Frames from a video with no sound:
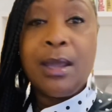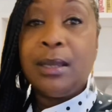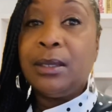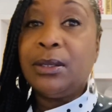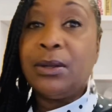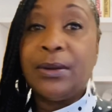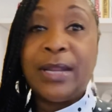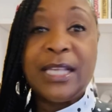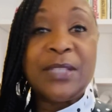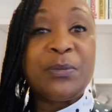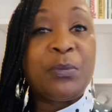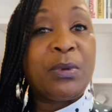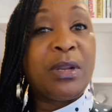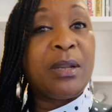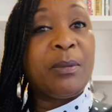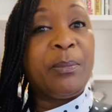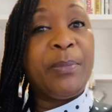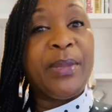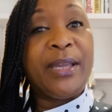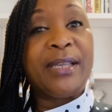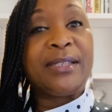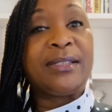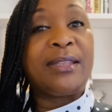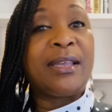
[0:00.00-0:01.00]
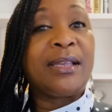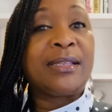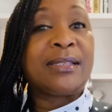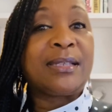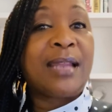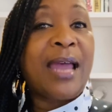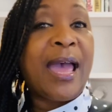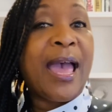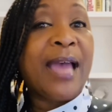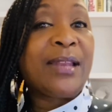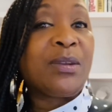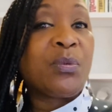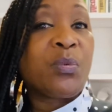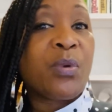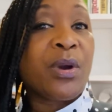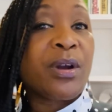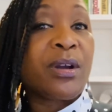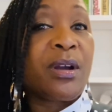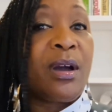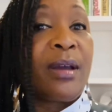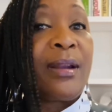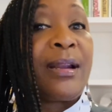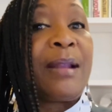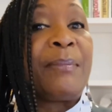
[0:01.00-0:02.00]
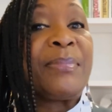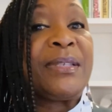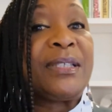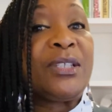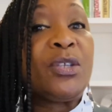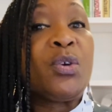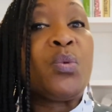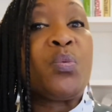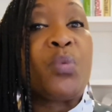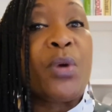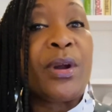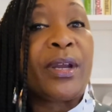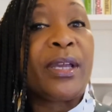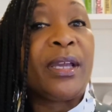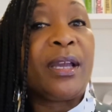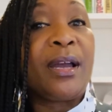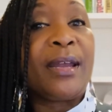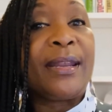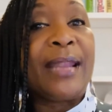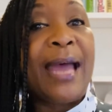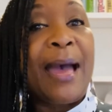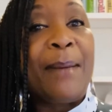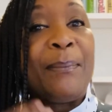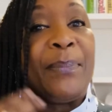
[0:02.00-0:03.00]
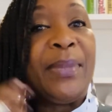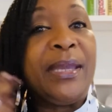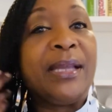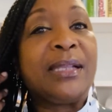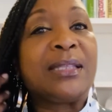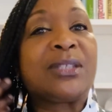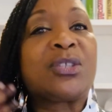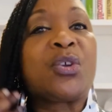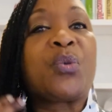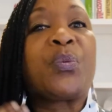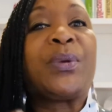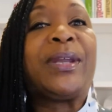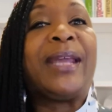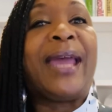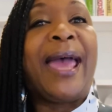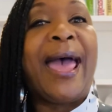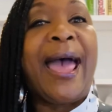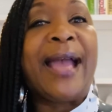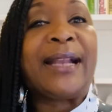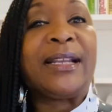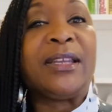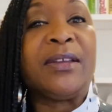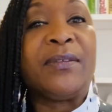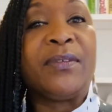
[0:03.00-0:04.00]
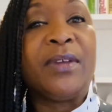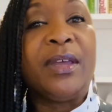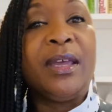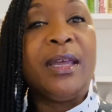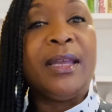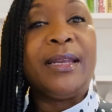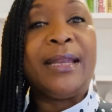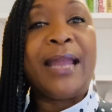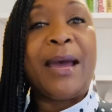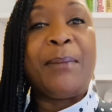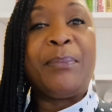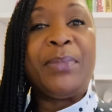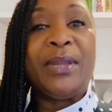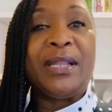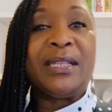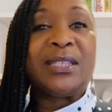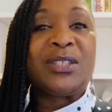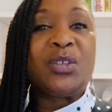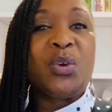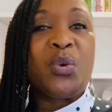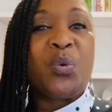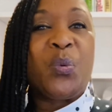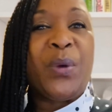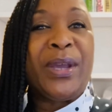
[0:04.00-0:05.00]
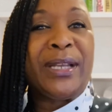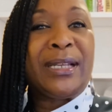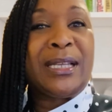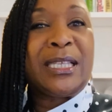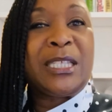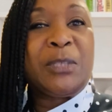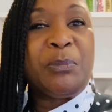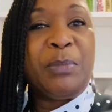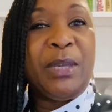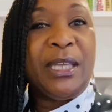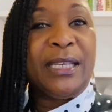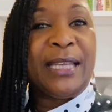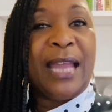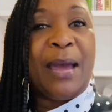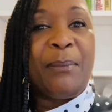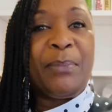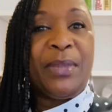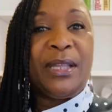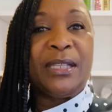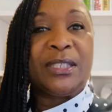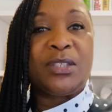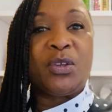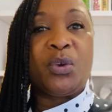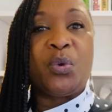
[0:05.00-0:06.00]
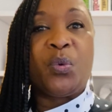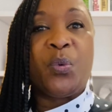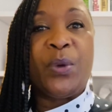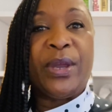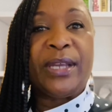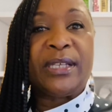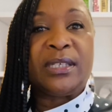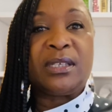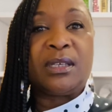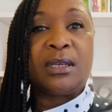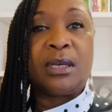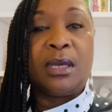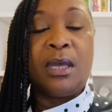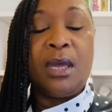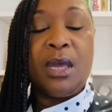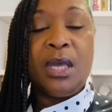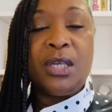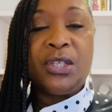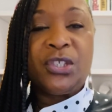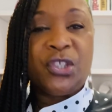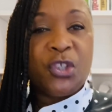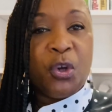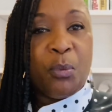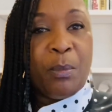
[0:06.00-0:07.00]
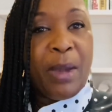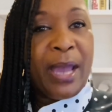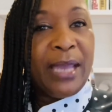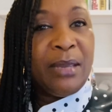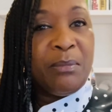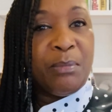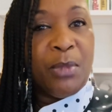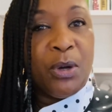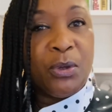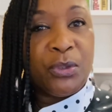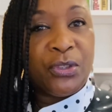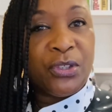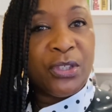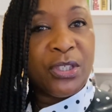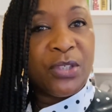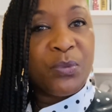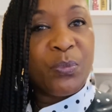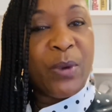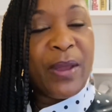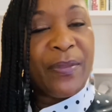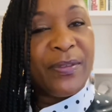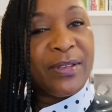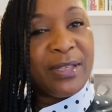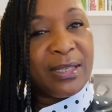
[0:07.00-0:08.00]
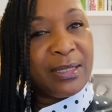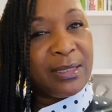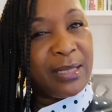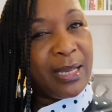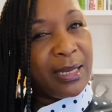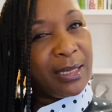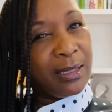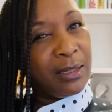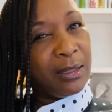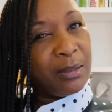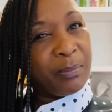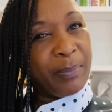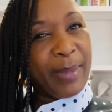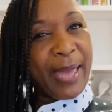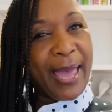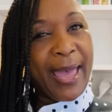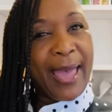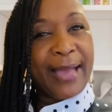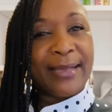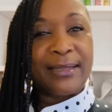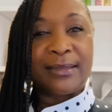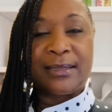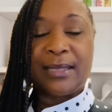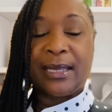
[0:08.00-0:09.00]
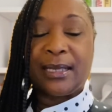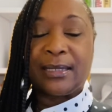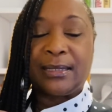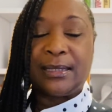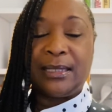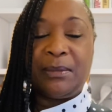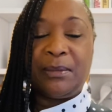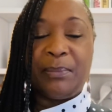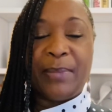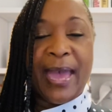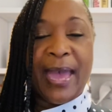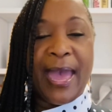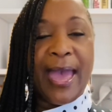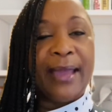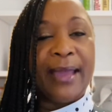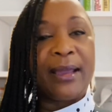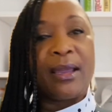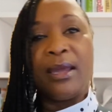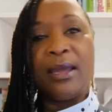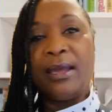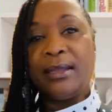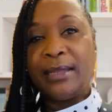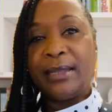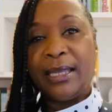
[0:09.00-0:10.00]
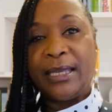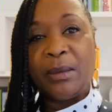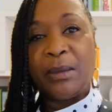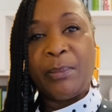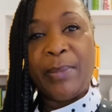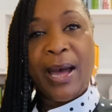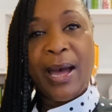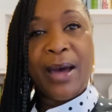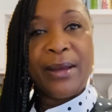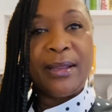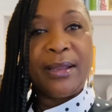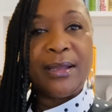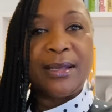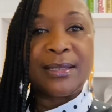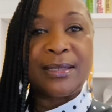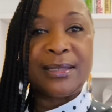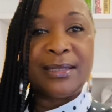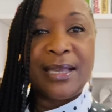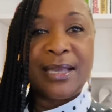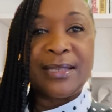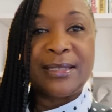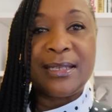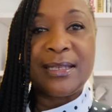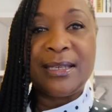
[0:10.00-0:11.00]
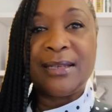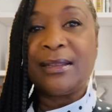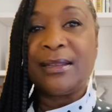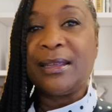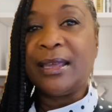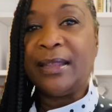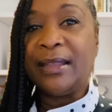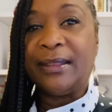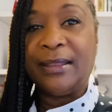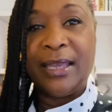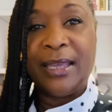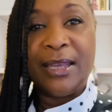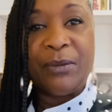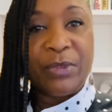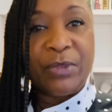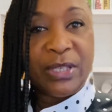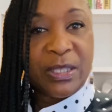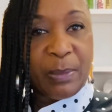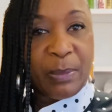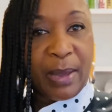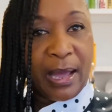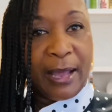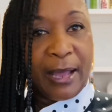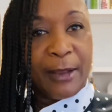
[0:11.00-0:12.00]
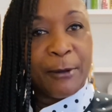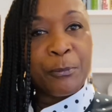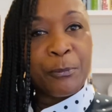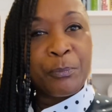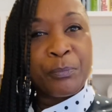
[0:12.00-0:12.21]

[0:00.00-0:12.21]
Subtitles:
You know, that's one of the biggest things that I had to work on, and I'm still working on not being so reactive, not being so quick to speak, not being so quick to show my emotions. Rather just take a look back, take a seat back, think about it, assess it, then respond.